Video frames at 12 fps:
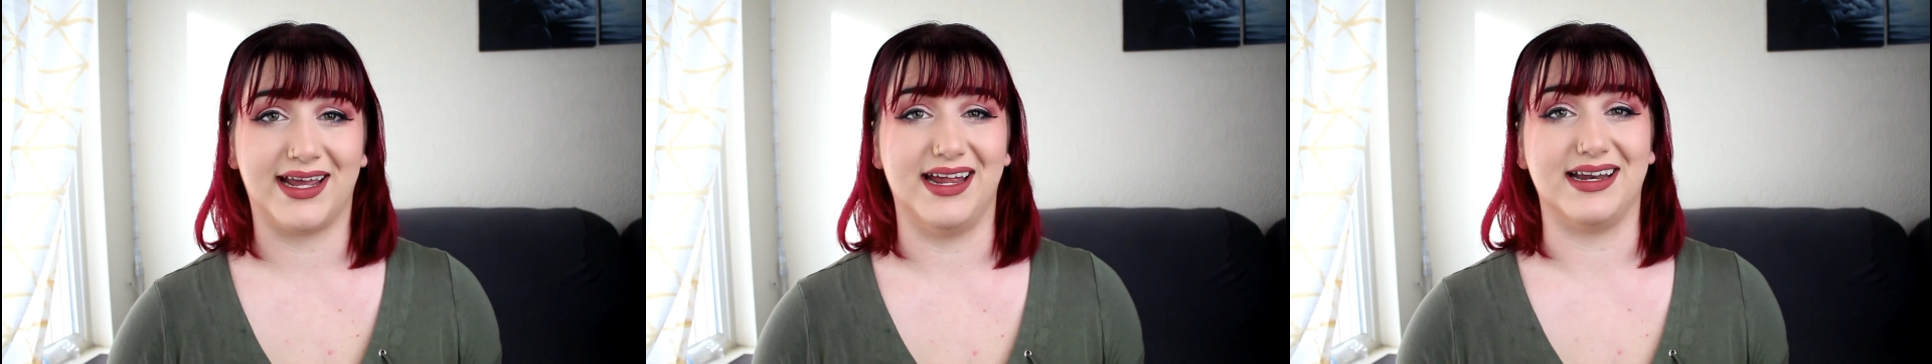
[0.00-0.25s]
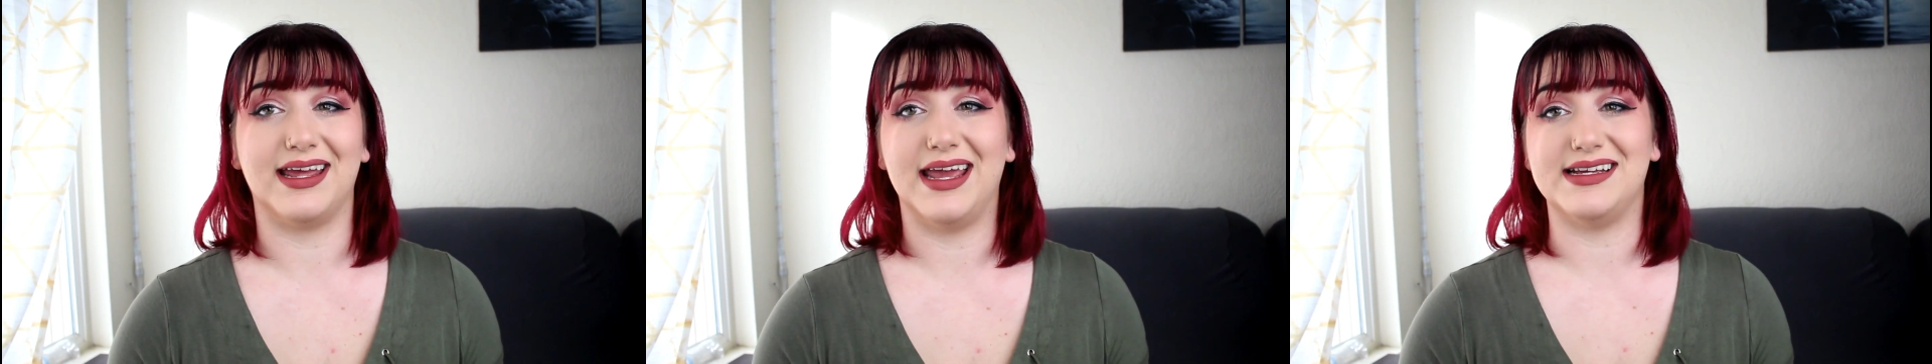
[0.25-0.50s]

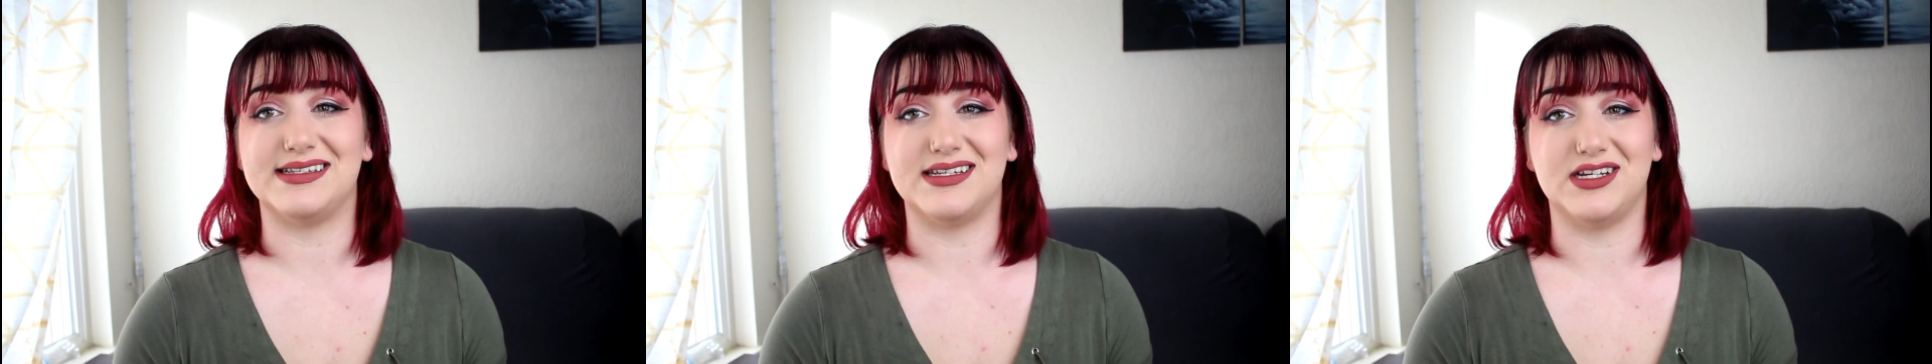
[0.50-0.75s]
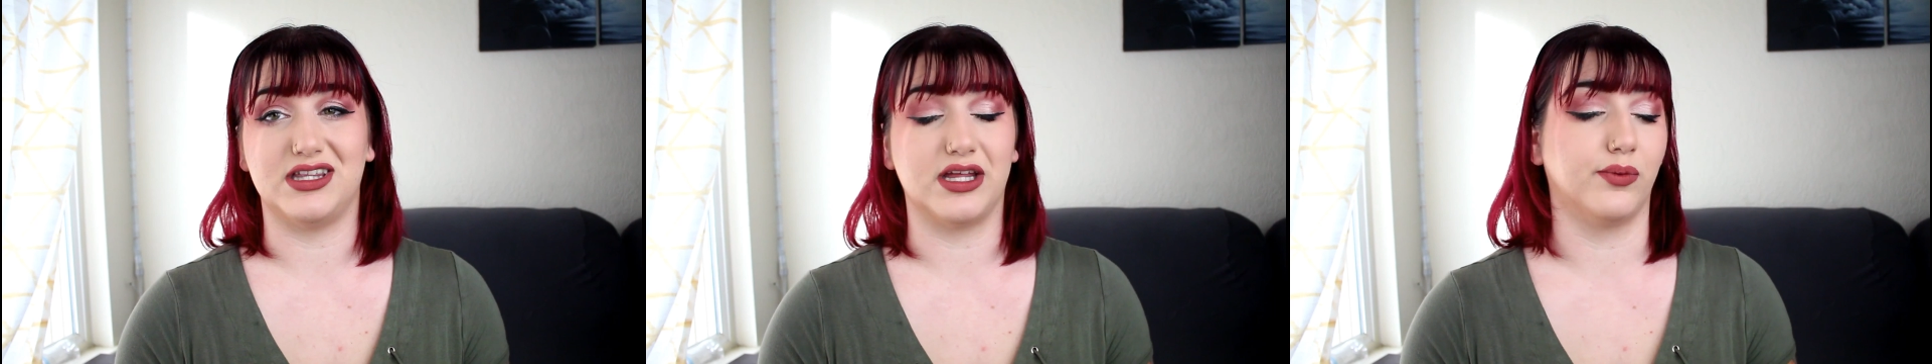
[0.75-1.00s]
in case
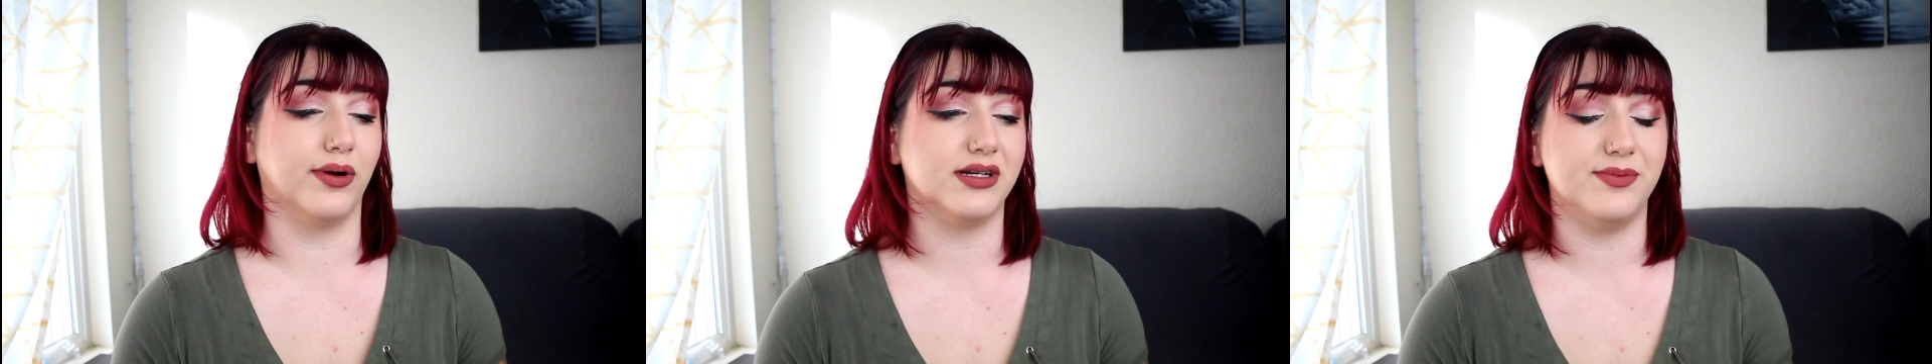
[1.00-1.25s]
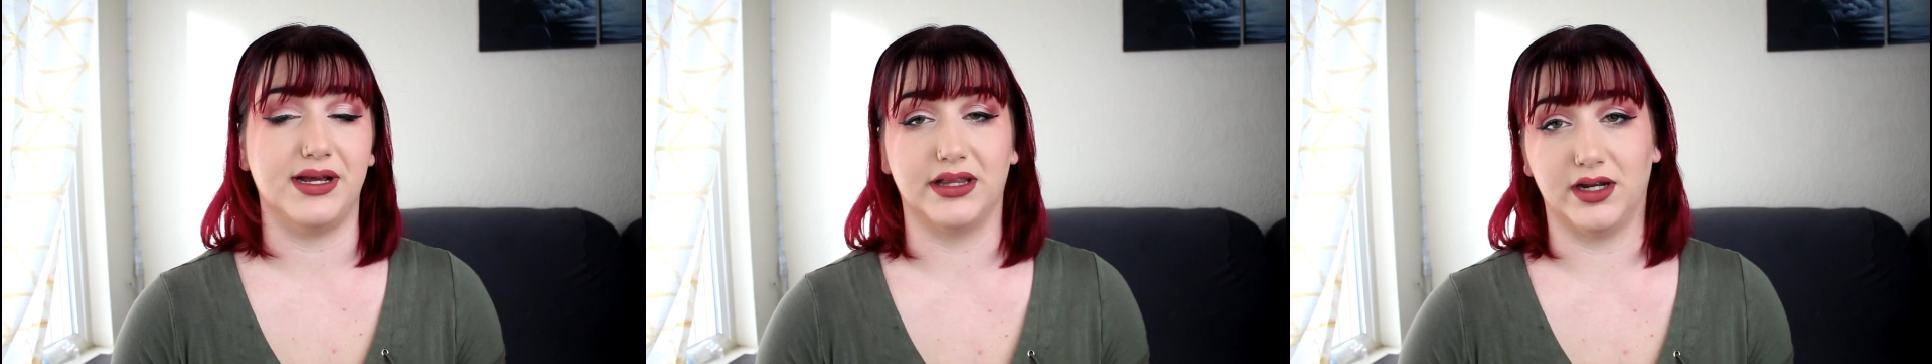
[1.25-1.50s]
there were
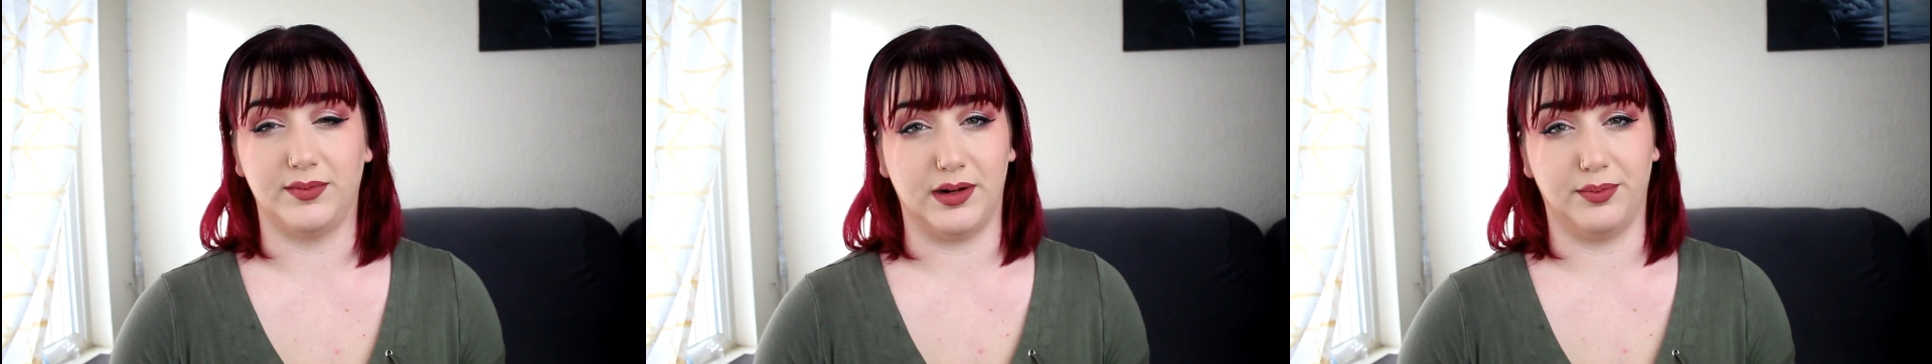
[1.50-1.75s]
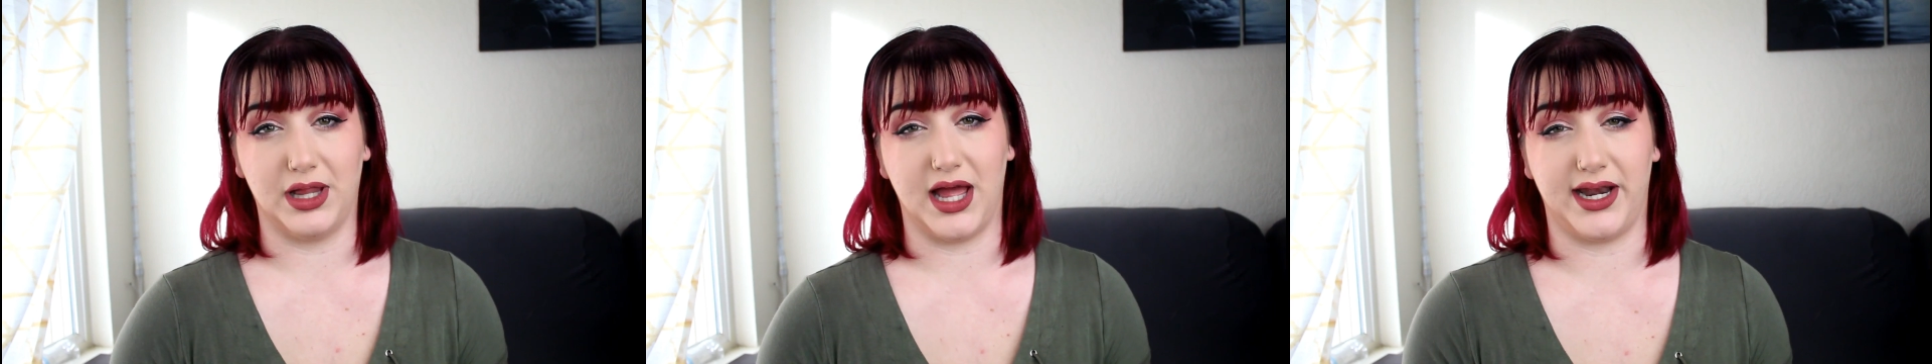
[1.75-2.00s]
to be a little bit
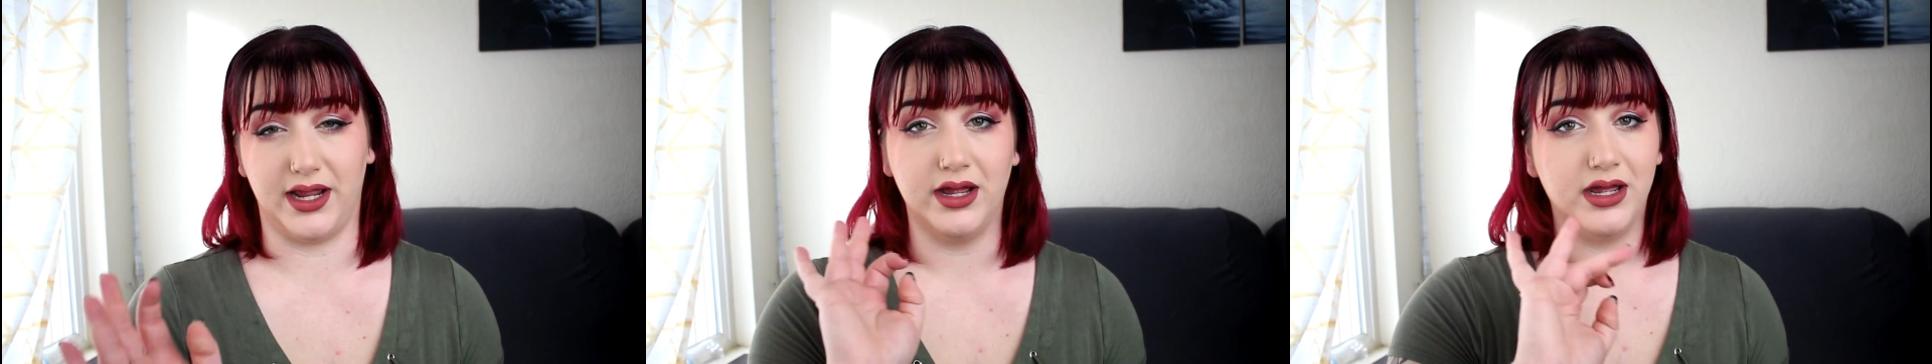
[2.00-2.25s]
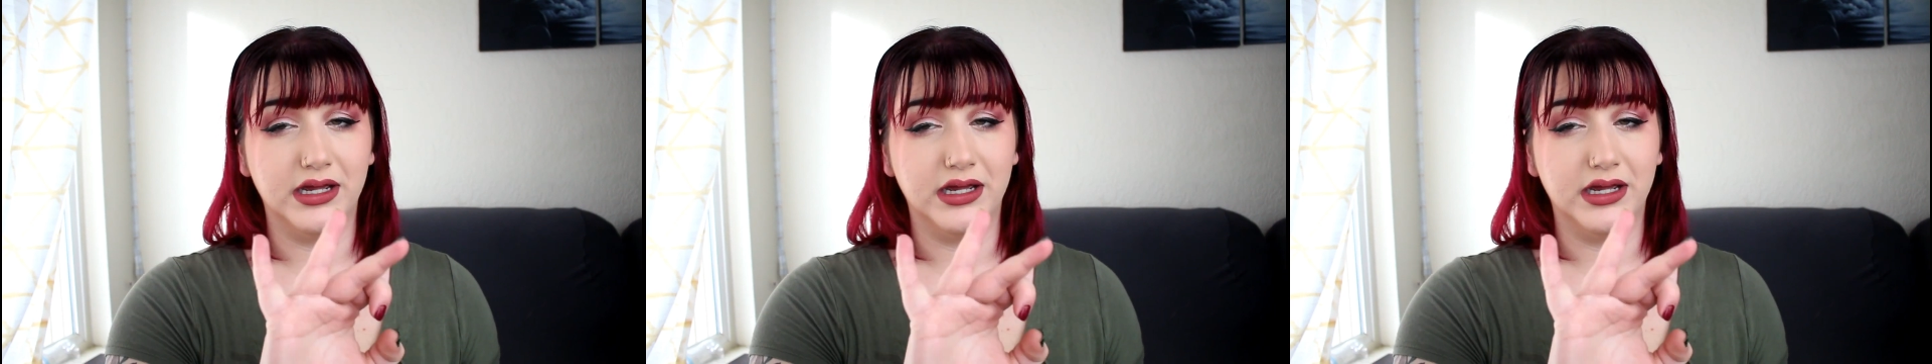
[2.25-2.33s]
of blood,